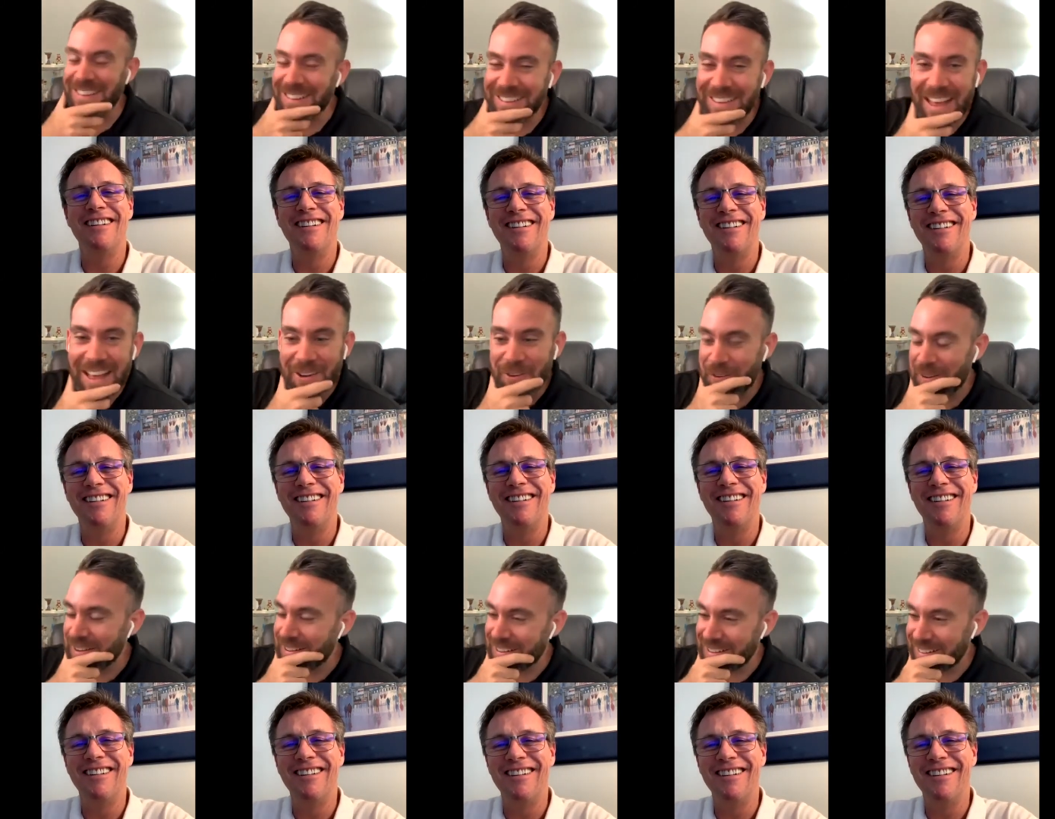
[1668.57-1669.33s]
Speaker 1: of that one,
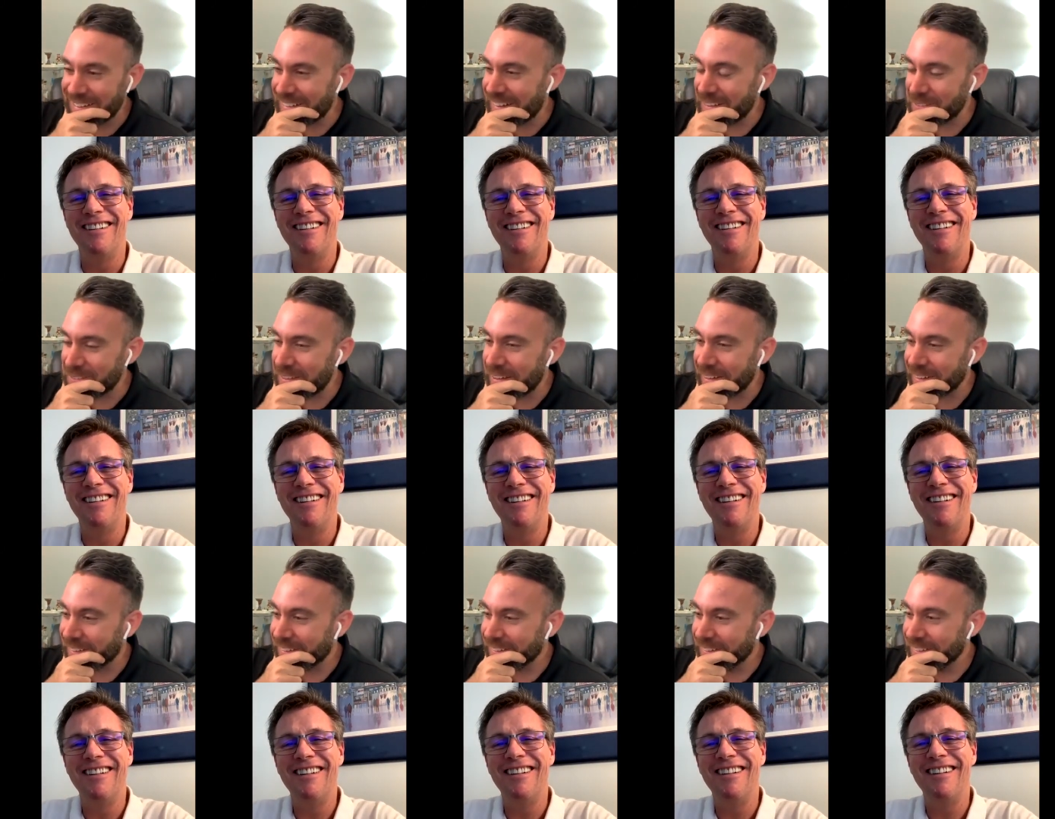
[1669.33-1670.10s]
and I've like,
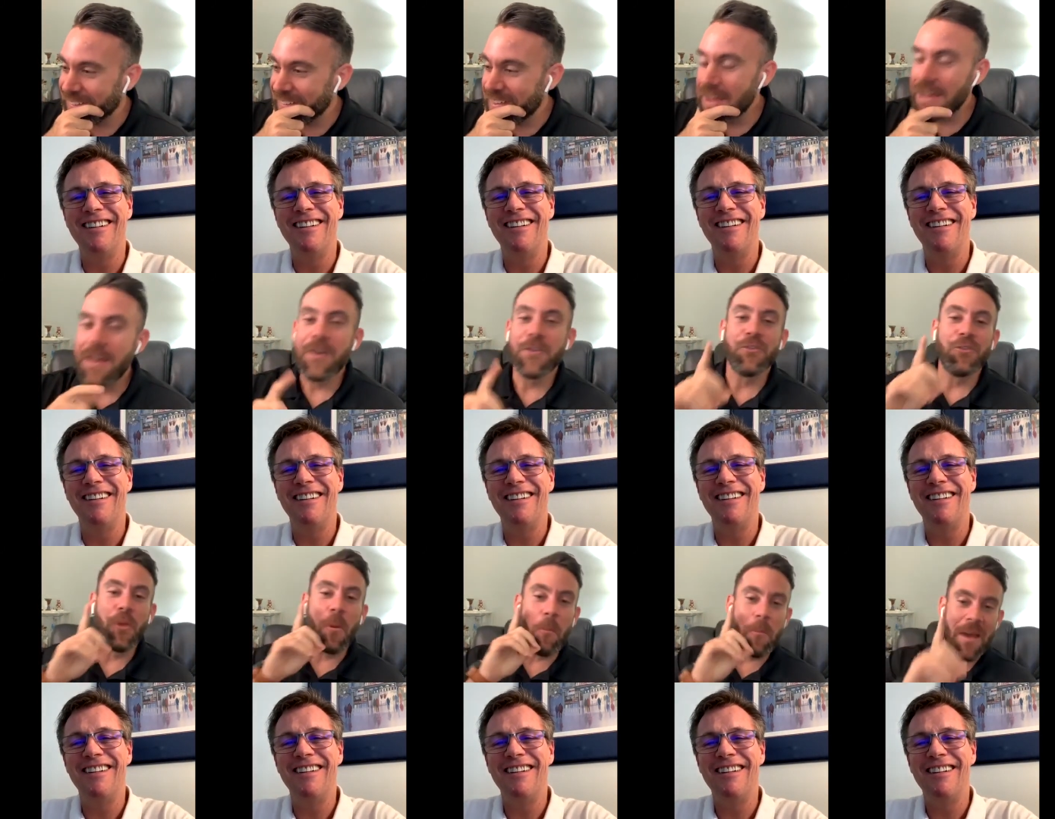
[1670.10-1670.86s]
the
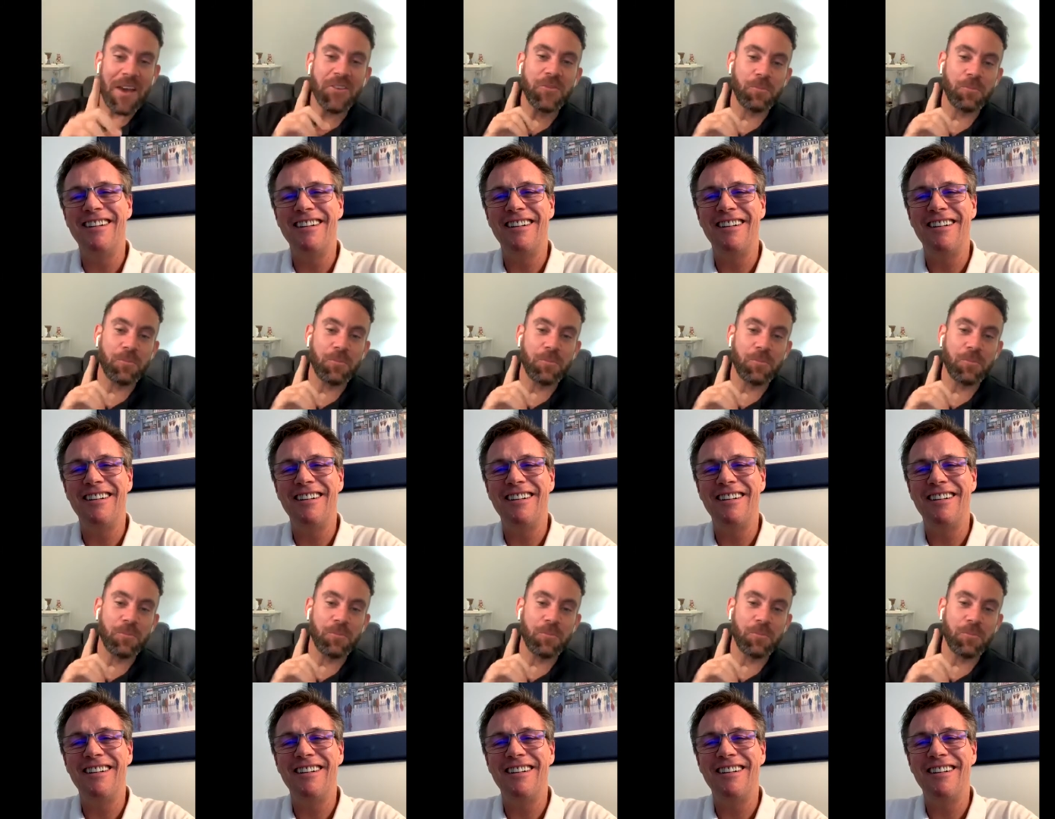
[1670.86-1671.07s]
best